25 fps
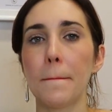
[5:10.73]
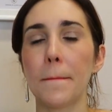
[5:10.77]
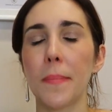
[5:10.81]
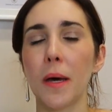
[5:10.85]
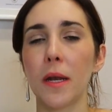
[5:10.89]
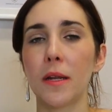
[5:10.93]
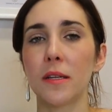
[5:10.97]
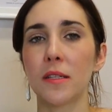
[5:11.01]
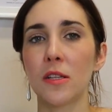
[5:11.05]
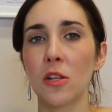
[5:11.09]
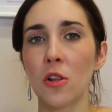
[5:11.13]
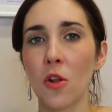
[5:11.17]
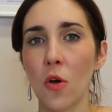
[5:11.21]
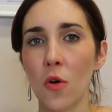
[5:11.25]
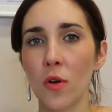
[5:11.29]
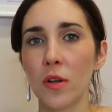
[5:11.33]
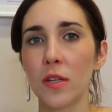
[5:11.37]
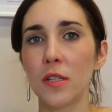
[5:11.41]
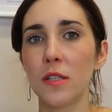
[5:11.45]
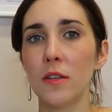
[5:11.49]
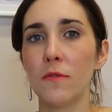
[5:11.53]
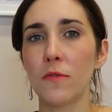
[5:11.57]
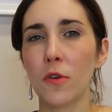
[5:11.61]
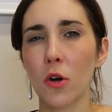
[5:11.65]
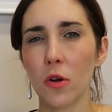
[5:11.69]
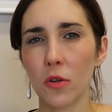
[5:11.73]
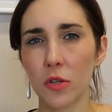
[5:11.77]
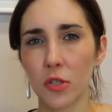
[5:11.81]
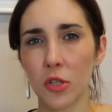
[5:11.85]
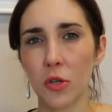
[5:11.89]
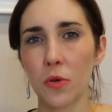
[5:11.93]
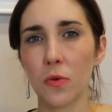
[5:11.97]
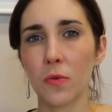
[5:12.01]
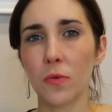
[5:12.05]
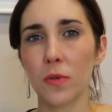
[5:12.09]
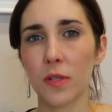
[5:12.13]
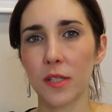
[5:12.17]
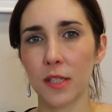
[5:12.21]
But as long as you've got
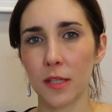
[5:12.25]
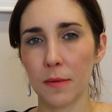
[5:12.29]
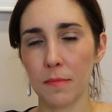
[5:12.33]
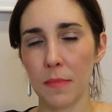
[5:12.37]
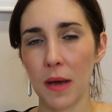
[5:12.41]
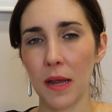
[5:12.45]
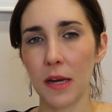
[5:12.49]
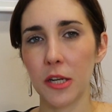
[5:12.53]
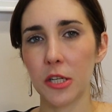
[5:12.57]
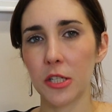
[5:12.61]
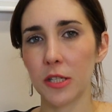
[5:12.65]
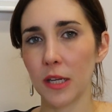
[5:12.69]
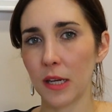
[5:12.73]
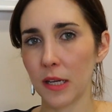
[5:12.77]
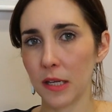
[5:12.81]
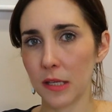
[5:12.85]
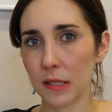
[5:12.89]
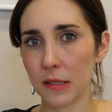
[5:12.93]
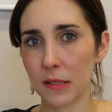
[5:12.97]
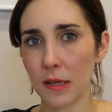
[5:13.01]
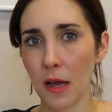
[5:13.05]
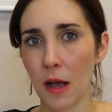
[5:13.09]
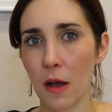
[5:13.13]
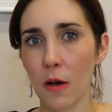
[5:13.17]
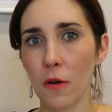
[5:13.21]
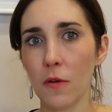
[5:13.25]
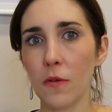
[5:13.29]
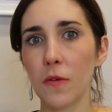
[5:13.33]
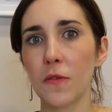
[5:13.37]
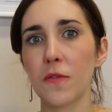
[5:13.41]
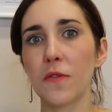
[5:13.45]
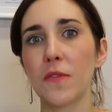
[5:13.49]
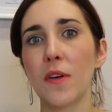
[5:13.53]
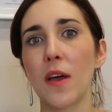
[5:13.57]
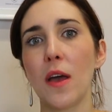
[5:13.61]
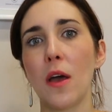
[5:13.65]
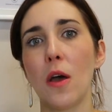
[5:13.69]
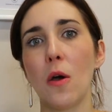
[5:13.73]
tools to manage that
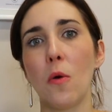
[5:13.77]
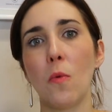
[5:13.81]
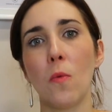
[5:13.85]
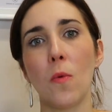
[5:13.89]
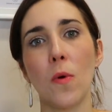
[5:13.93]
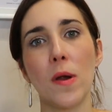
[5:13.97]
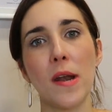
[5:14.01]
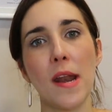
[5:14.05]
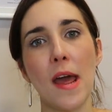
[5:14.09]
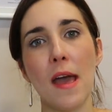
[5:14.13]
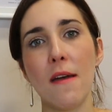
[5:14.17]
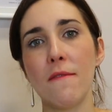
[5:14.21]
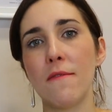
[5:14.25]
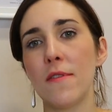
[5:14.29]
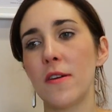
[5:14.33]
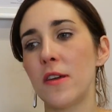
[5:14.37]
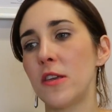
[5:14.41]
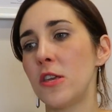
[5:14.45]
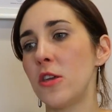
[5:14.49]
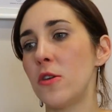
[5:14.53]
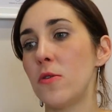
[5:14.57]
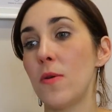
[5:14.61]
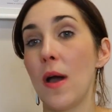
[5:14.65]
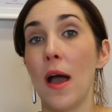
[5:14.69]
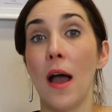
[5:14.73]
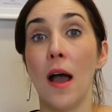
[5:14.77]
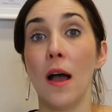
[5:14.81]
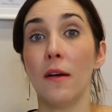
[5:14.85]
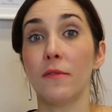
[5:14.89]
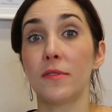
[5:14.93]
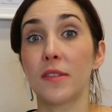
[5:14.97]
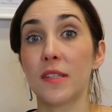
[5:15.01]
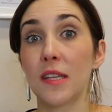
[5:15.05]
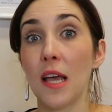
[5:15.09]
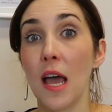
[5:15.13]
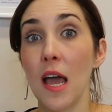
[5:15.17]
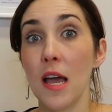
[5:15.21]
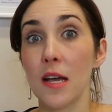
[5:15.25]
yourself, whenever you have
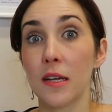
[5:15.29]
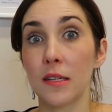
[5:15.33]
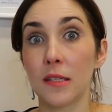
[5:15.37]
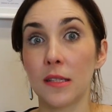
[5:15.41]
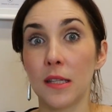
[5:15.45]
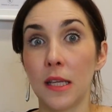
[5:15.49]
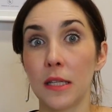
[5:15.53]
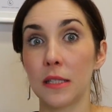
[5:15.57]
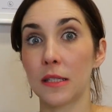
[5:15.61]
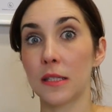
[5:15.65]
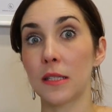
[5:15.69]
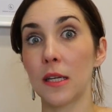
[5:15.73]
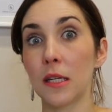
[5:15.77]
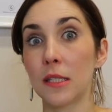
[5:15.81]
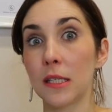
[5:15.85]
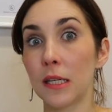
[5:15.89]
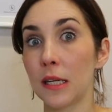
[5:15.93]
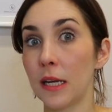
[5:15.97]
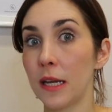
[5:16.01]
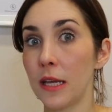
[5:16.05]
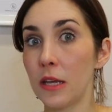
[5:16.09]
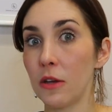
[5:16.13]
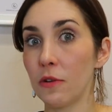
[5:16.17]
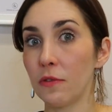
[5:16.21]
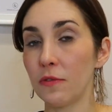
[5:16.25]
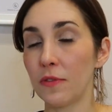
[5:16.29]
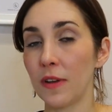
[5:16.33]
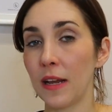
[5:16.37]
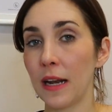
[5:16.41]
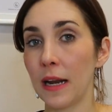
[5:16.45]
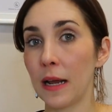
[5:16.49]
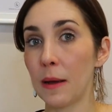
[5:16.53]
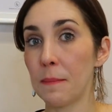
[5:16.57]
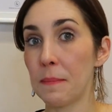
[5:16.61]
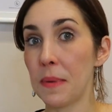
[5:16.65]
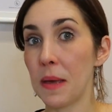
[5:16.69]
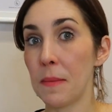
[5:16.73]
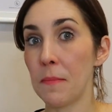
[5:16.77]
sex and then suddenly you're
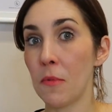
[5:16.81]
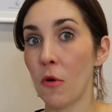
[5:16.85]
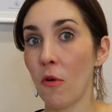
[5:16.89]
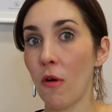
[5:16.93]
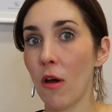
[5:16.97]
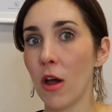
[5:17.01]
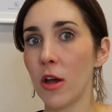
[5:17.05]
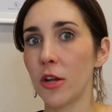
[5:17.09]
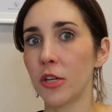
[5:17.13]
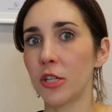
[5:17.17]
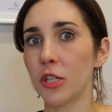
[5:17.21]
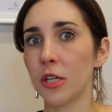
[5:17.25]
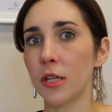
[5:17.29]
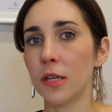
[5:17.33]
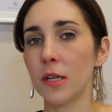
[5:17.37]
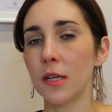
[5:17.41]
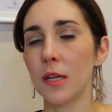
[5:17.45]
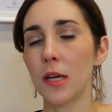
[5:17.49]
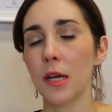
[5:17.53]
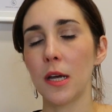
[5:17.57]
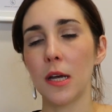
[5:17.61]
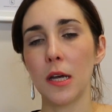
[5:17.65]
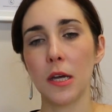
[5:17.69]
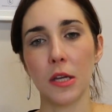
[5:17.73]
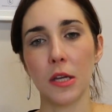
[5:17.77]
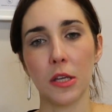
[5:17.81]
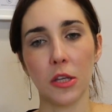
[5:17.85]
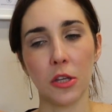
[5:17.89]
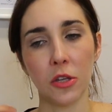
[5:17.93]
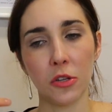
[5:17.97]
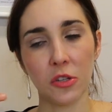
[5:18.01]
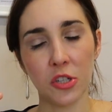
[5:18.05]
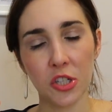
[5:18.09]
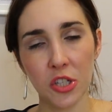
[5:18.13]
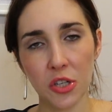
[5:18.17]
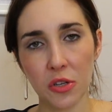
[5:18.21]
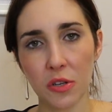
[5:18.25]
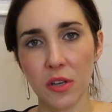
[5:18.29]
feeling a bit more urgent,
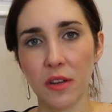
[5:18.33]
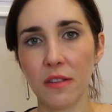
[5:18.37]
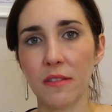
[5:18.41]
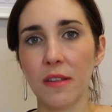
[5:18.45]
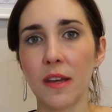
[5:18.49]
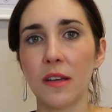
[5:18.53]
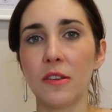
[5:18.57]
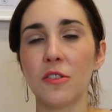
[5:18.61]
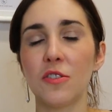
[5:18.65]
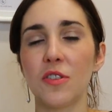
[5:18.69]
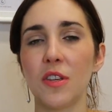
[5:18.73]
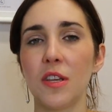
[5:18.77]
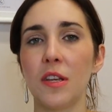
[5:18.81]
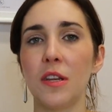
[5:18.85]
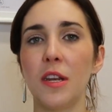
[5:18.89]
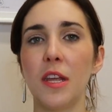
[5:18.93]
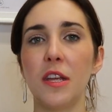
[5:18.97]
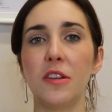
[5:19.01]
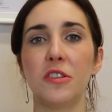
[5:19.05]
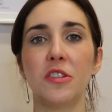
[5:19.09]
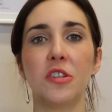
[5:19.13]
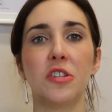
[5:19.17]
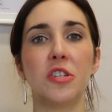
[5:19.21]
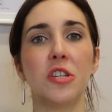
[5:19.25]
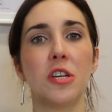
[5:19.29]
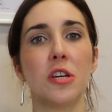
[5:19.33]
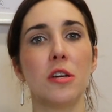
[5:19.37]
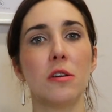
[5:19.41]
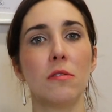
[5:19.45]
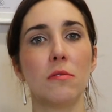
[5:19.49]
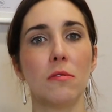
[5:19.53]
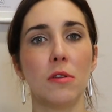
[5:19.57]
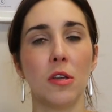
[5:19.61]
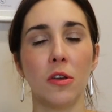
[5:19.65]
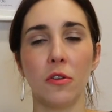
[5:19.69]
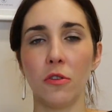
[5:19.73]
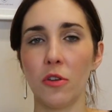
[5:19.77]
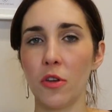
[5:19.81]
you do your things that you need to
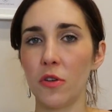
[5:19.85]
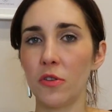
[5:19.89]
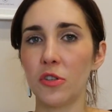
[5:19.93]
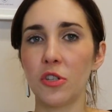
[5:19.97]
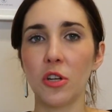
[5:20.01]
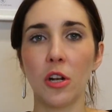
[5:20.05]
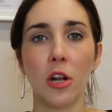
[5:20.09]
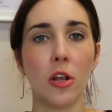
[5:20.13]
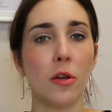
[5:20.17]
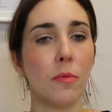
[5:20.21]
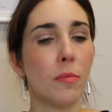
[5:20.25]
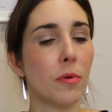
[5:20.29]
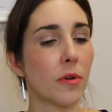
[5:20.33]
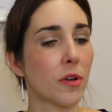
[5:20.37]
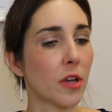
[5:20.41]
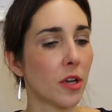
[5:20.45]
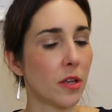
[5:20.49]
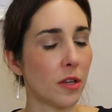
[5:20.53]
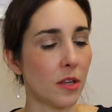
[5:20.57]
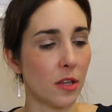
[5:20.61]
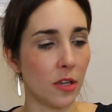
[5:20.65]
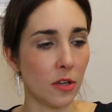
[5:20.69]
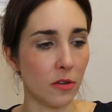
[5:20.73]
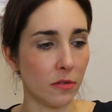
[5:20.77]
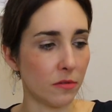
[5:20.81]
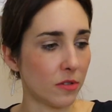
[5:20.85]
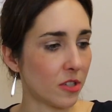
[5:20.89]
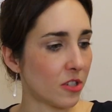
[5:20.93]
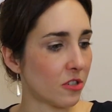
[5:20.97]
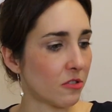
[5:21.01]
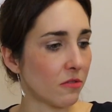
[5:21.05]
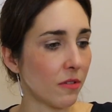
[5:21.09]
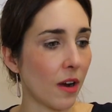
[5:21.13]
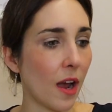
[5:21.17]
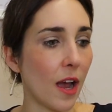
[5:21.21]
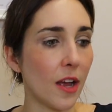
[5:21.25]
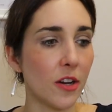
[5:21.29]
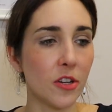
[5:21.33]
do, you use your lubricant, you
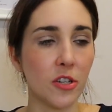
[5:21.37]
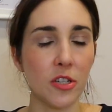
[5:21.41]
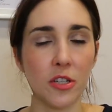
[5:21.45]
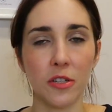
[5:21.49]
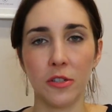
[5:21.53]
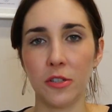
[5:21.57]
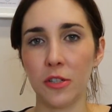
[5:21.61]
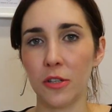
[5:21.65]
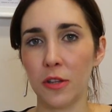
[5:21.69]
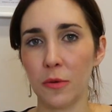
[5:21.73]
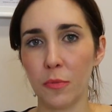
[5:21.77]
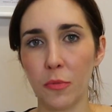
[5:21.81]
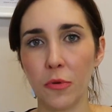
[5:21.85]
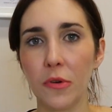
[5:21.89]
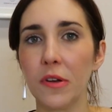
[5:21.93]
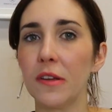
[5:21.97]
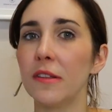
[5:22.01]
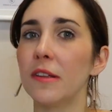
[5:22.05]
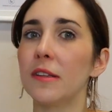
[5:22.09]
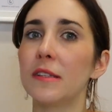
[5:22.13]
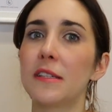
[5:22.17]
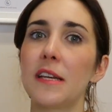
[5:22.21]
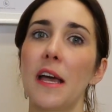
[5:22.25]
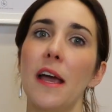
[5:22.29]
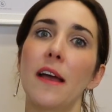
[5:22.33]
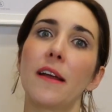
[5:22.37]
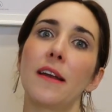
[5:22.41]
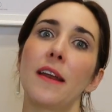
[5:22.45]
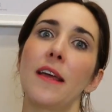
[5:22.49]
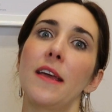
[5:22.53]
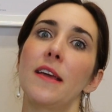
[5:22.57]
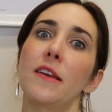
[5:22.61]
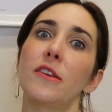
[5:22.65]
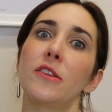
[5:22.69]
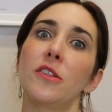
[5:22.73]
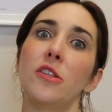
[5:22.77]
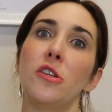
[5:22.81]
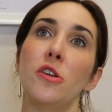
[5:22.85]
stretch, you do the breathing
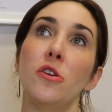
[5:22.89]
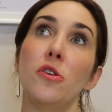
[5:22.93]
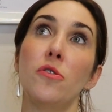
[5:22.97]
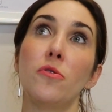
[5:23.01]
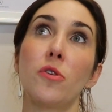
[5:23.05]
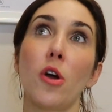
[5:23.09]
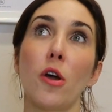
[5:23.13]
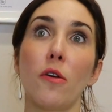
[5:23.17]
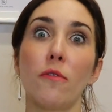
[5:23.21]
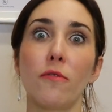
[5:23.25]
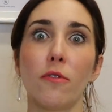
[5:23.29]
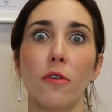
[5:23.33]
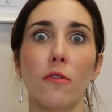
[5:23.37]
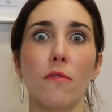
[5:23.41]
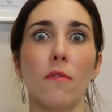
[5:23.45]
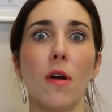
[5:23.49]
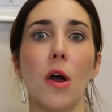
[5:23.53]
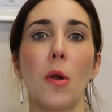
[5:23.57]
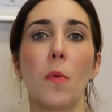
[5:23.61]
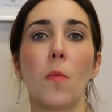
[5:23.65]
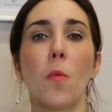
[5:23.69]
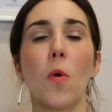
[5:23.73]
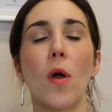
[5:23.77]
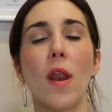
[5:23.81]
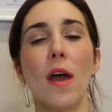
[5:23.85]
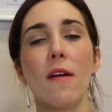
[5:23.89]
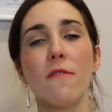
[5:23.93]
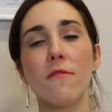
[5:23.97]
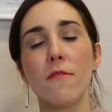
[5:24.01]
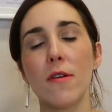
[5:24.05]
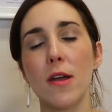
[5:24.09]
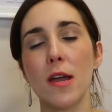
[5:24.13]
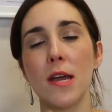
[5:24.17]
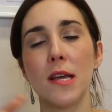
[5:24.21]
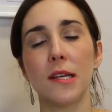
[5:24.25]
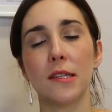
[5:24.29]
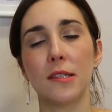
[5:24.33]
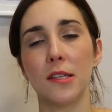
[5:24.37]
techniques, you go for a run, whatever
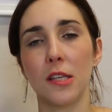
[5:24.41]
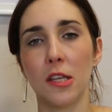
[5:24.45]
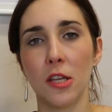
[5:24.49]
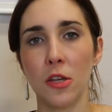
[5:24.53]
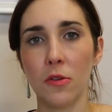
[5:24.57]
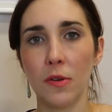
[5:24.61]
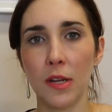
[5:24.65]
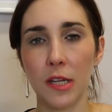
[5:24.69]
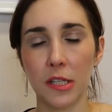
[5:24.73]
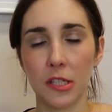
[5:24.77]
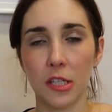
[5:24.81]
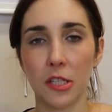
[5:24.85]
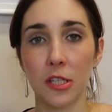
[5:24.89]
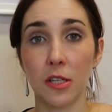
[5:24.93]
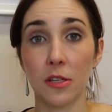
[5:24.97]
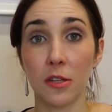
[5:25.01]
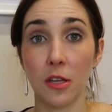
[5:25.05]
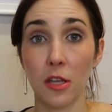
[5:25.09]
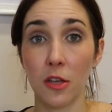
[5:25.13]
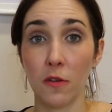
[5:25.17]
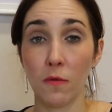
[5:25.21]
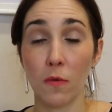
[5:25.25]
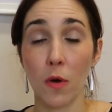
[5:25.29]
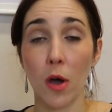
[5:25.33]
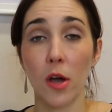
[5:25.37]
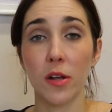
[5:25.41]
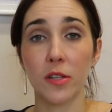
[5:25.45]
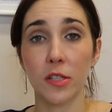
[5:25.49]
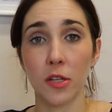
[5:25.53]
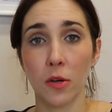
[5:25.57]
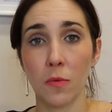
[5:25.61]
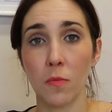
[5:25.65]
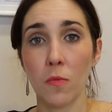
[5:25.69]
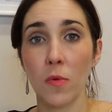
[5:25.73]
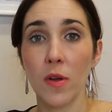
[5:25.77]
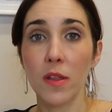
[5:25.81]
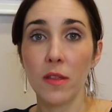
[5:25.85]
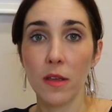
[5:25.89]
it is that you need to do that you've worked
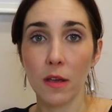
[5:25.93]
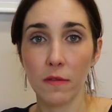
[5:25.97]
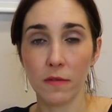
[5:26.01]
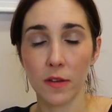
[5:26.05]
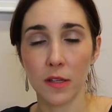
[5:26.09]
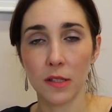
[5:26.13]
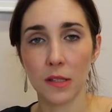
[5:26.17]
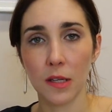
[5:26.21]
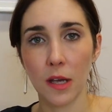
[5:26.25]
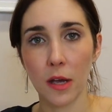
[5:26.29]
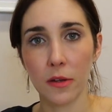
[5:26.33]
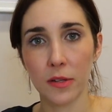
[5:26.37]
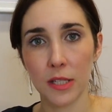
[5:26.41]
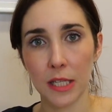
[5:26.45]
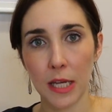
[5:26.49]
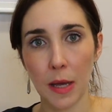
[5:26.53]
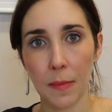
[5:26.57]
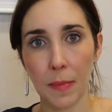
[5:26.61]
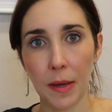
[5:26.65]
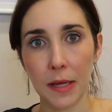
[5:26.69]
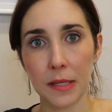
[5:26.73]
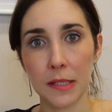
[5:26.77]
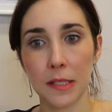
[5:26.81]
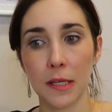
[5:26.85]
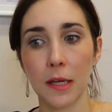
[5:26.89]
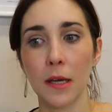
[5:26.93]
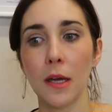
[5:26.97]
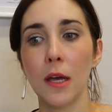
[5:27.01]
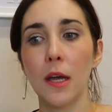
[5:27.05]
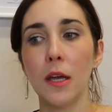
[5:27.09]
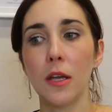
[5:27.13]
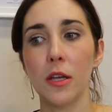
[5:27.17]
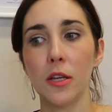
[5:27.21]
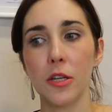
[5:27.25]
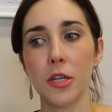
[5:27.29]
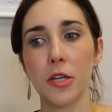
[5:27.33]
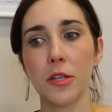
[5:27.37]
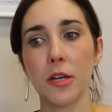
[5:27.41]
on with your physio to get better.
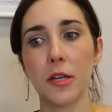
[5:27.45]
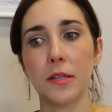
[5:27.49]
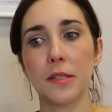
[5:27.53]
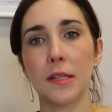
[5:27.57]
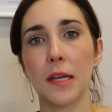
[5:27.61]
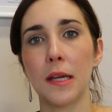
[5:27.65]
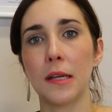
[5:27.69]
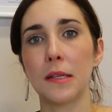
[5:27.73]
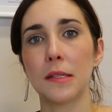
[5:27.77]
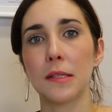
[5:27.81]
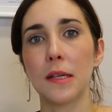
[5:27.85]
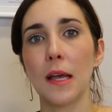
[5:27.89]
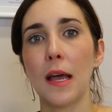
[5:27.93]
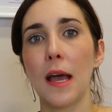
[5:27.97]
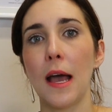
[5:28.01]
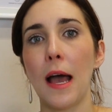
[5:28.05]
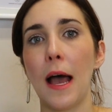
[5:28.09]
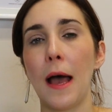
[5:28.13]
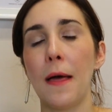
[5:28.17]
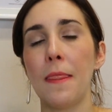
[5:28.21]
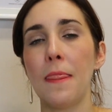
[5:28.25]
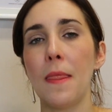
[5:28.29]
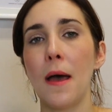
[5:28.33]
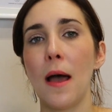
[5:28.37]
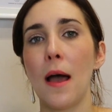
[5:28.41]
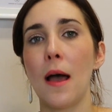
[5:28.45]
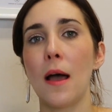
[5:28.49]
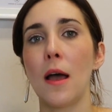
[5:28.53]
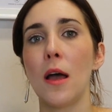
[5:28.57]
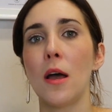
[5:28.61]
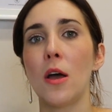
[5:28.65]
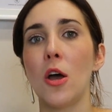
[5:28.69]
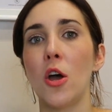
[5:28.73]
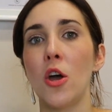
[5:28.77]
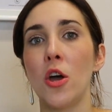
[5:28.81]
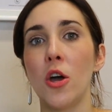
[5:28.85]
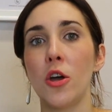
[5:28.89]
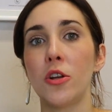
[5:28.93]
You do those things and that
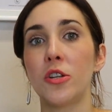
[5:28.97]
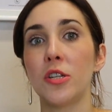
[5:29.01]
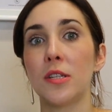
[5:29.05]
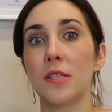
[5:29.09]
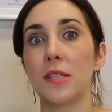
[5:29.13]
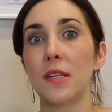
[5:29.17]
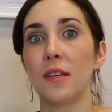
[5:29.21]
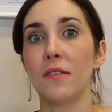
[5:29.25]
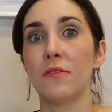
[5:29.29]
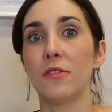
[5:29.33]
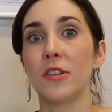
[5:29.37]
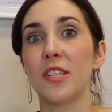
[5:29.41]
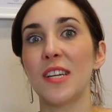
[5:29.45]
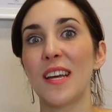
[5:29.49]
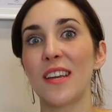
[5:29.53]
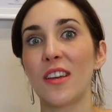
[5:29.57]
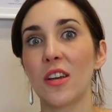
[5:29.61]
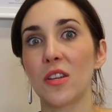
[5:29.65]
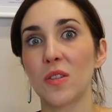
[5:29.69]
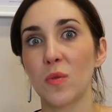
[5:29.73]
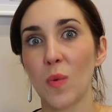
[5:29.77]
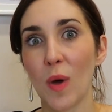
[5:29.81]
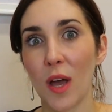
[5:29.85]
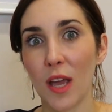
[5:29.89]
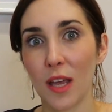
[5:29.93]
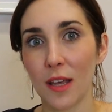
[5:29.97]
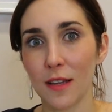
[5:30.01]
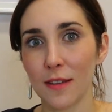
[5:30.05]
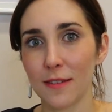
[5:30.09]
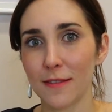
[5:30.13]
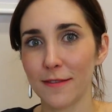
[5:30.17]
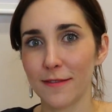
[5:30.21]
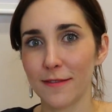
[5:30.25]
urgency for a day goes away.